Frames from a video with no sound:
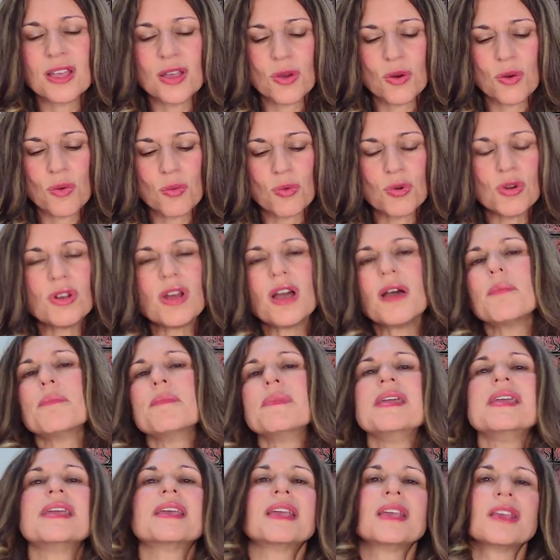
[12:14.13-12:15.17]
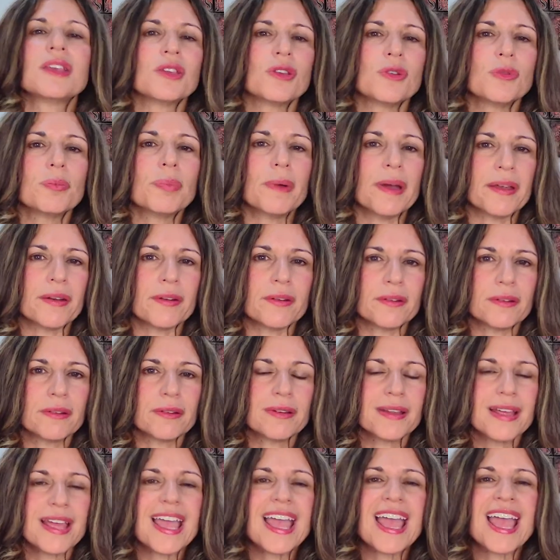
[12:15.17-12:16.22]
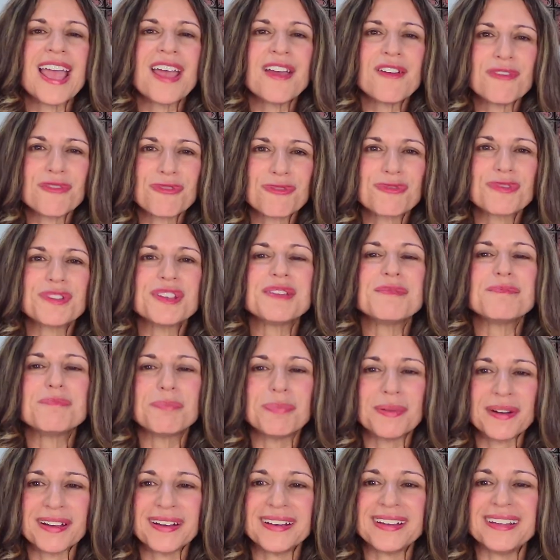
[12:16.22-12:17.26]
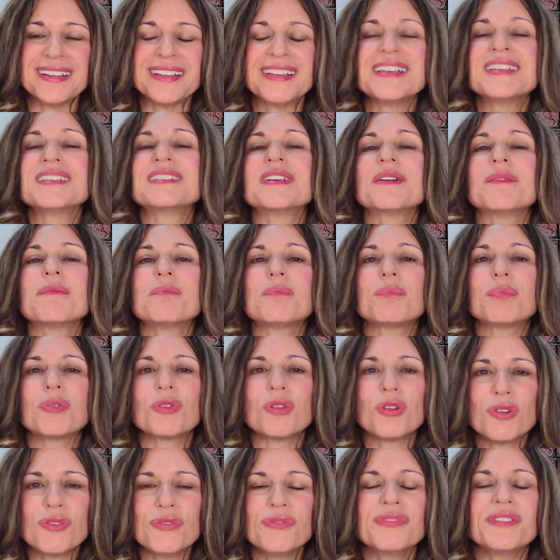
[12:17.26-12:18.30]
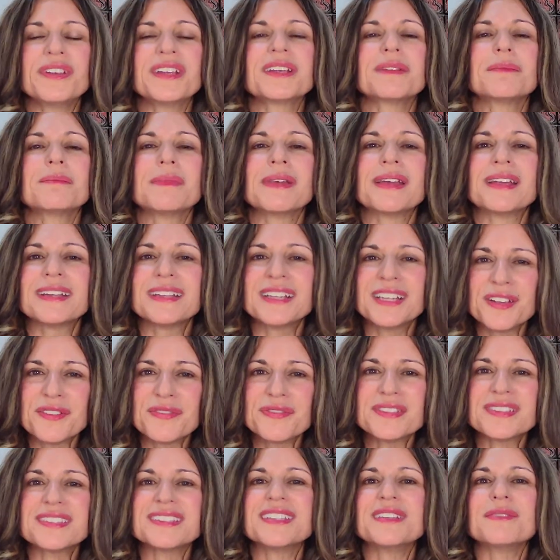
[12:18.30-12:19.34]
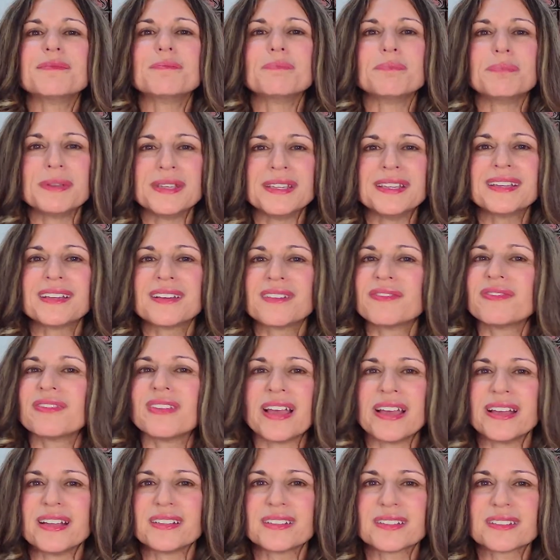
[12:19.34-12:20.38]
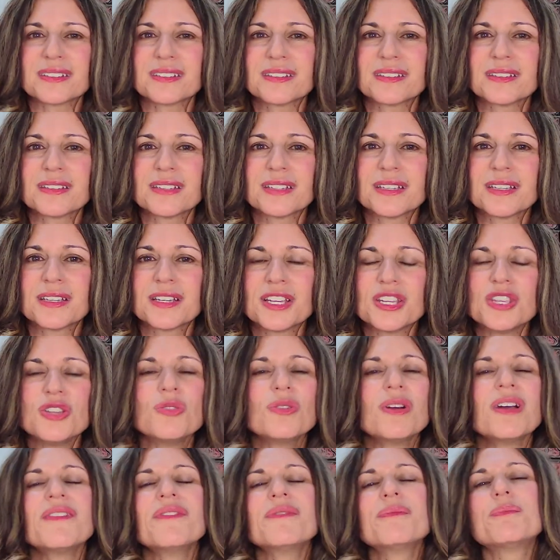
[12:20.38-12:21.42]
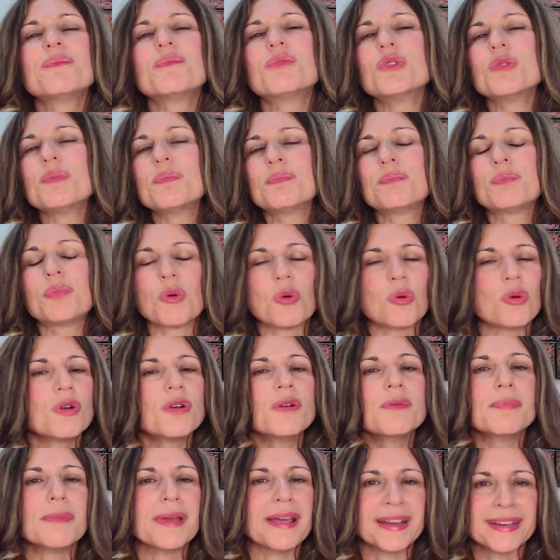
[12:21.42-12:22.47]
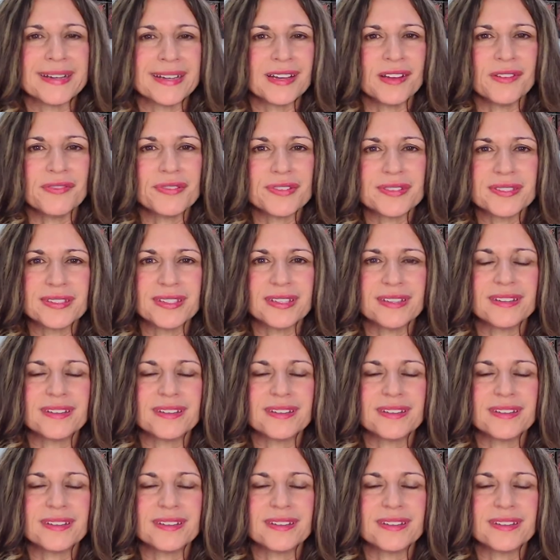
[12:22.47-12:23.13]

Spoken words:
we're not making you better. Everybody is a perfect, magnificent being of light. We're born magnificent.